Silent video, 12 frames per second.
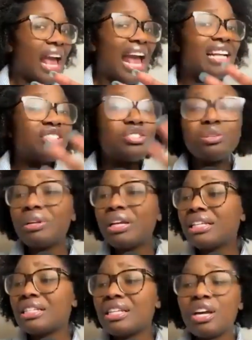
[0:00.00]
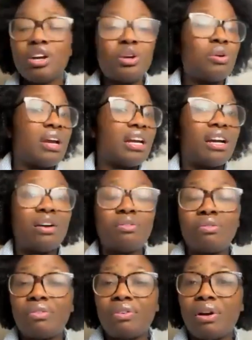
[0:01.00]
And students who had
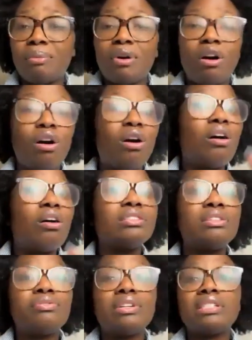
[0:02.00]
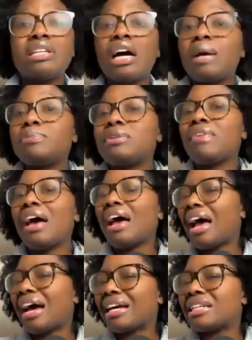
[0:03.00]
come from all different types of
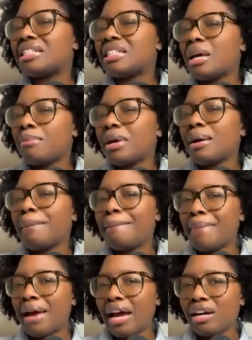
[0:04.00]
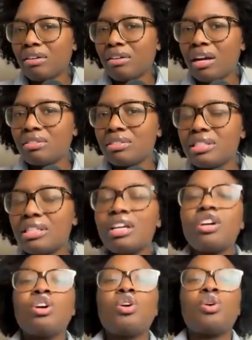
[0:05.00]
academic backgrounds,
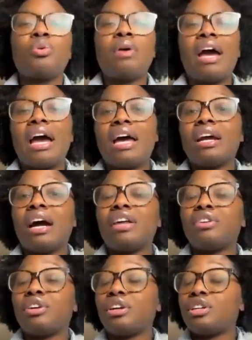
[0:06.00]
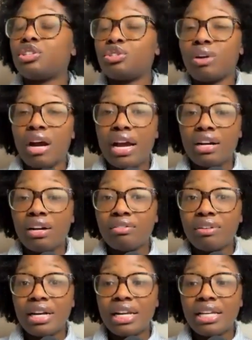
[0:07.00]
who had either tried
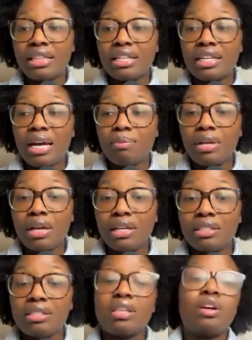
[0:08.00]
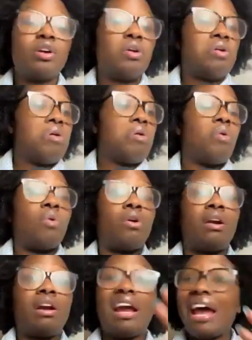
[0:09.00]
already the NAPLEX
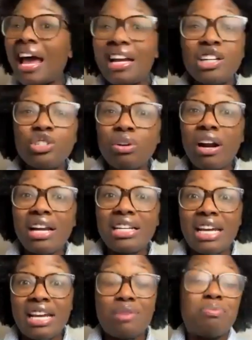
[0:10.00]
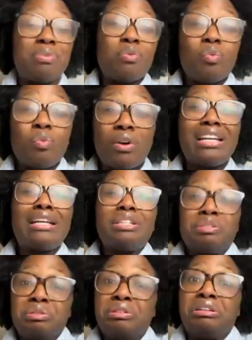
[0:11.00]
or hadn't tried yet, but wanted a
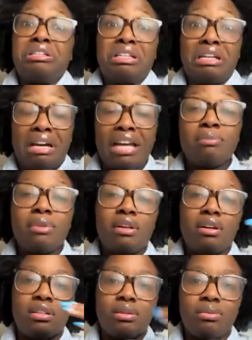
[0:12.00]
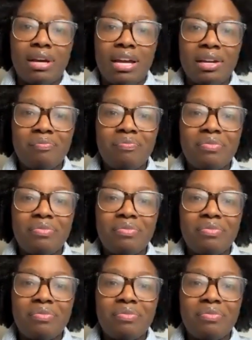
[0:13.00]
tutor to guide them along the way.